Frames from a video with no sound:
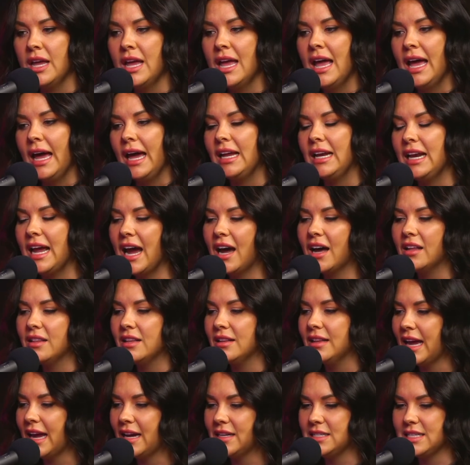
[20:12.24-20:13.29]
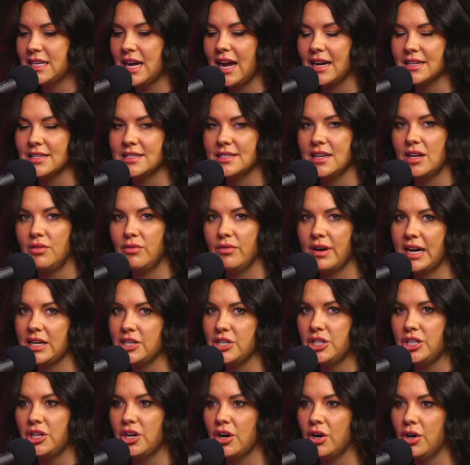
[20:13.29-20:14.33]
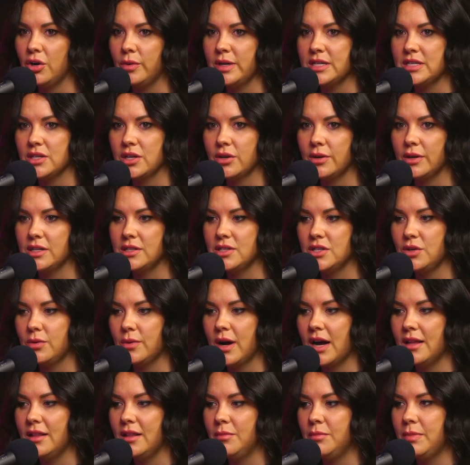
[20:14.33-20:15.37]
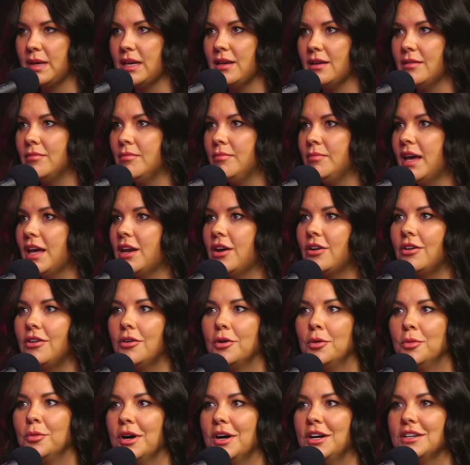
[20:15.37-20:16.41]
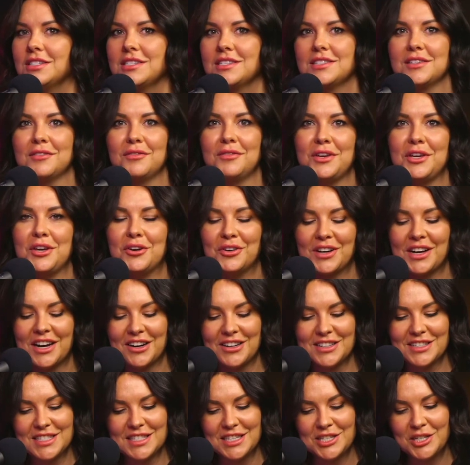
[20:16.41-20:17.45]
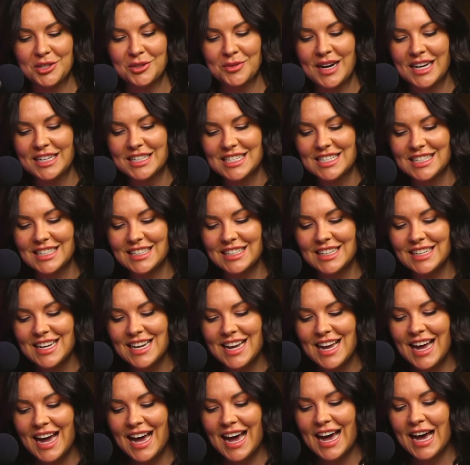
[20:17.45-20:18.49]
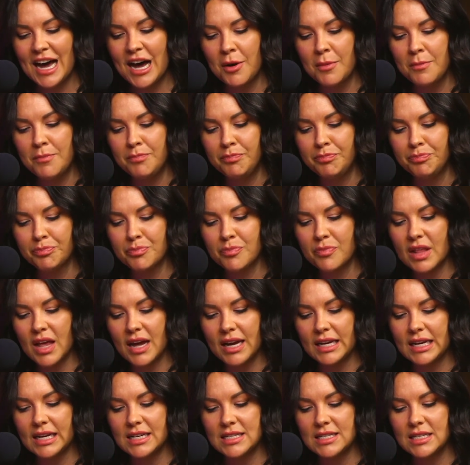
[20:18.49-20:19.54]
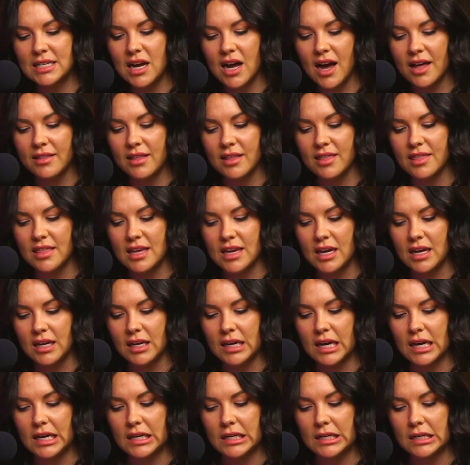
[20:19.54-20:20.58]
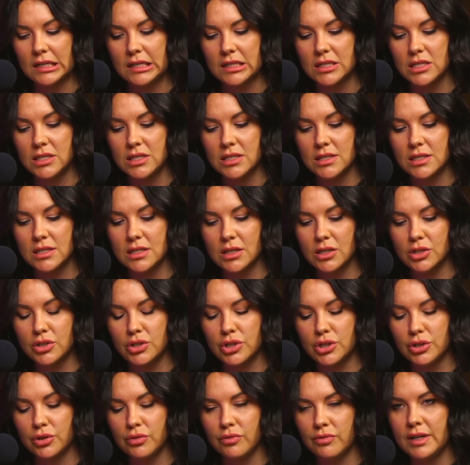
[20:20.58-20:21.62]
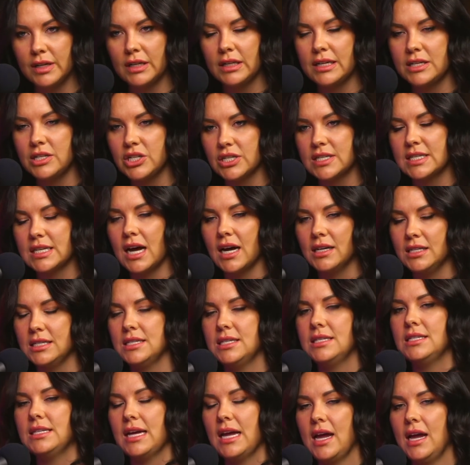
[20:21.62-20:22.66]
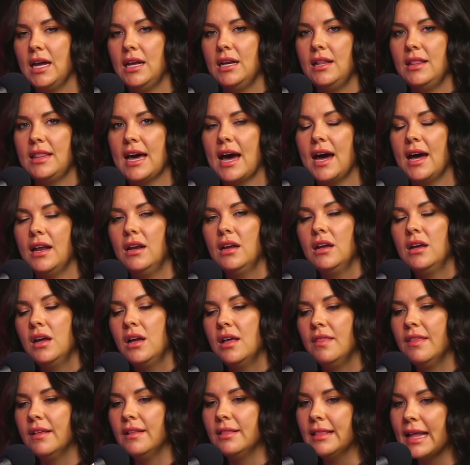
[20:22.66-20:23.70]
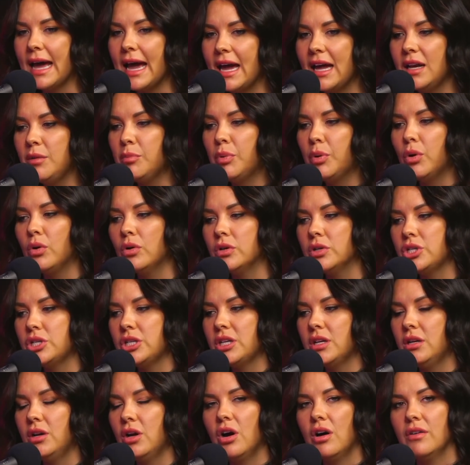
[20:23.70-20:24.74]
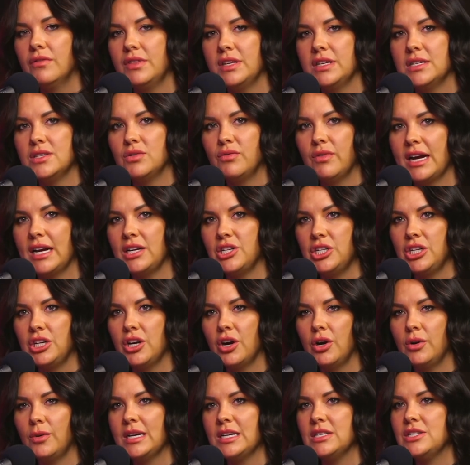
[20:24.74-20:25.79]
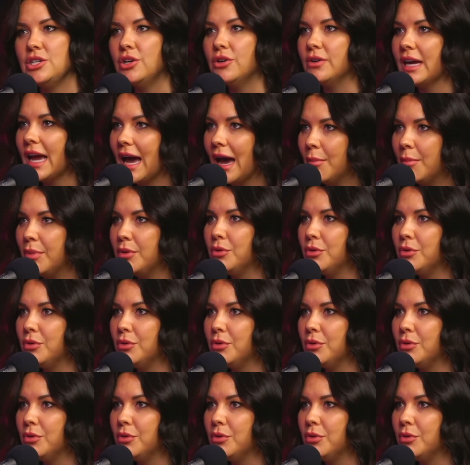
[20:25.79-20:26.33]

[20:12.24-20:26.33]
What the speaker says: and how the land to asset ratio is going to either be better or worse for your current situation. I guess the other thing is to really just understand that the land portion of this ratio is your capital